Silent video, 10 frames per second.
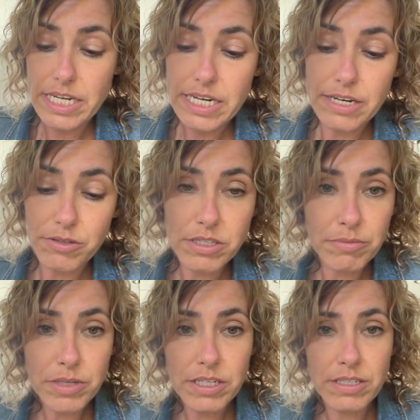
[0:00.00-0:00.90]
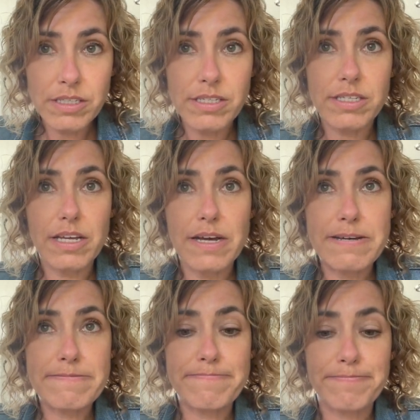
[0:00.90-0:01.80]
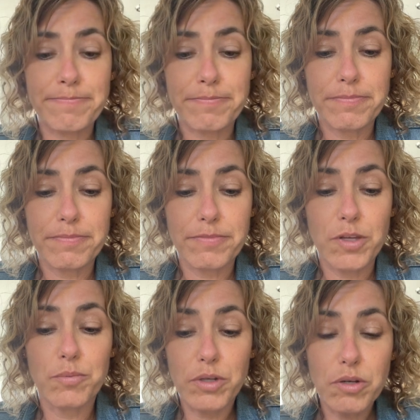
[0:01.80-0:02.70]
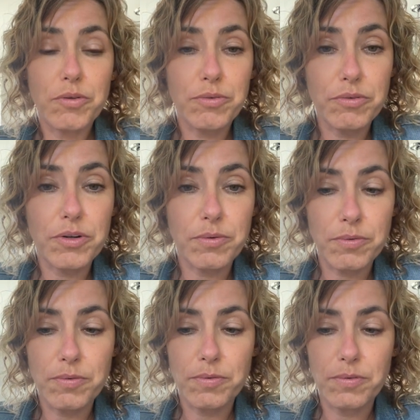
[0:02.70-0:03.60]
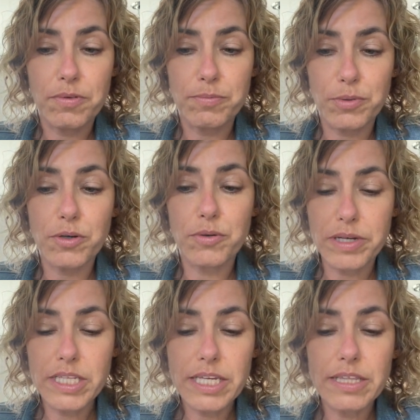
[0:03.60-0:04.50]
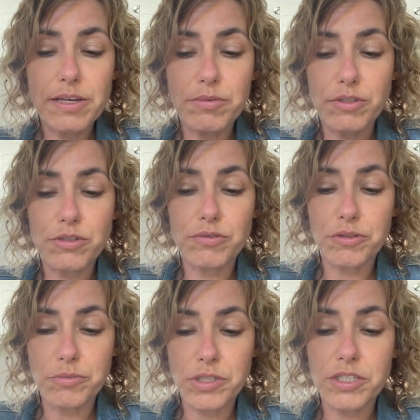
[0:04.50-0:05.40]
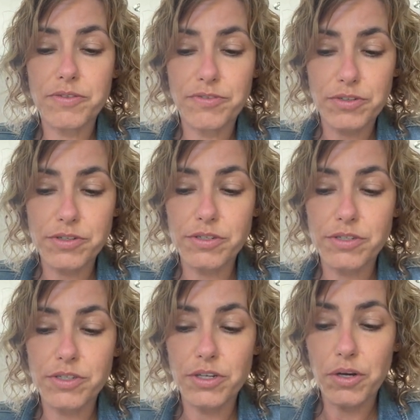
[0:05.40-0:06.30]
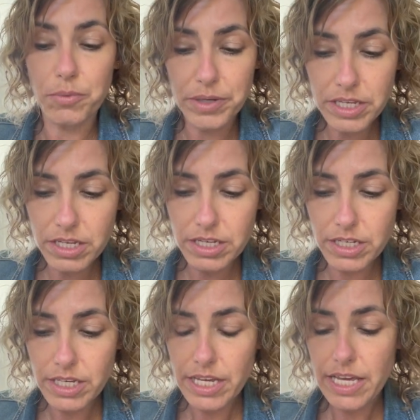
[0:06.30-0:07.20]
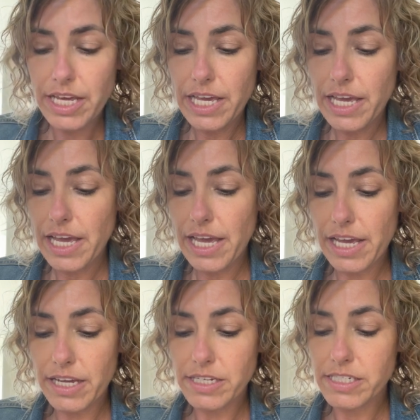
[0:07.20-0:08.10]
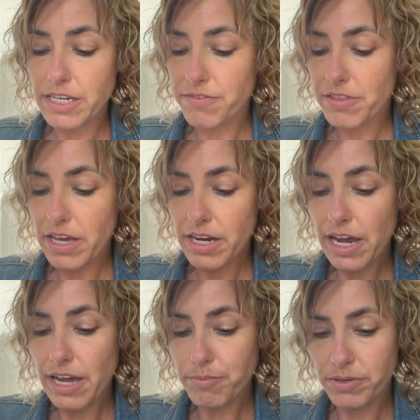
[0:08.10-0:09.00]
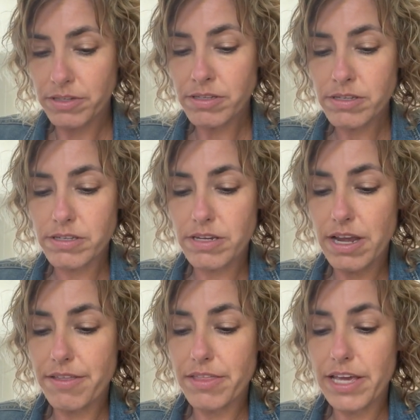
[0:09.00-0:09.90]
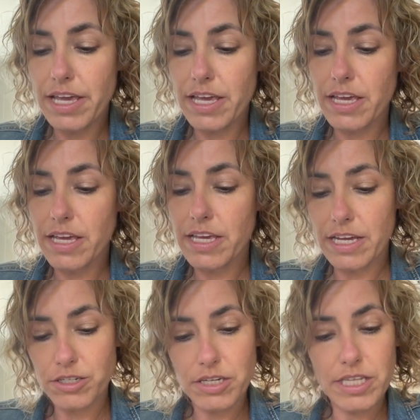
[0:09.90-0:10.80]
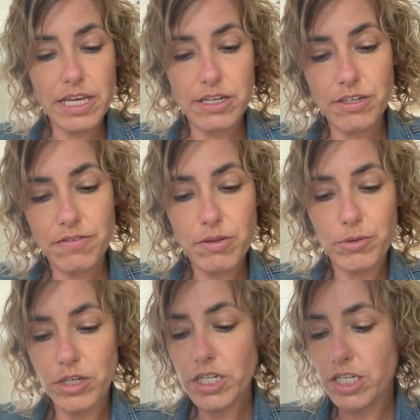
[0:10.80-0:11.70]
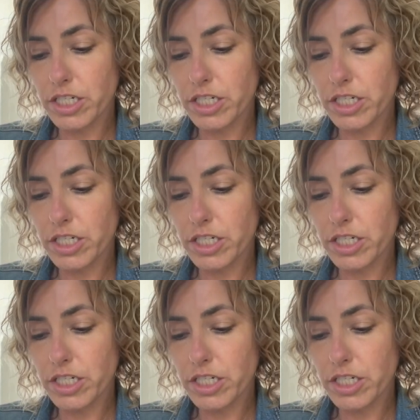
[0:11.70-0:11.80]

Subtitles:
Now, some kids will go through book quickly, they will do numerous verses a week. And if that happens and they get to the end of the book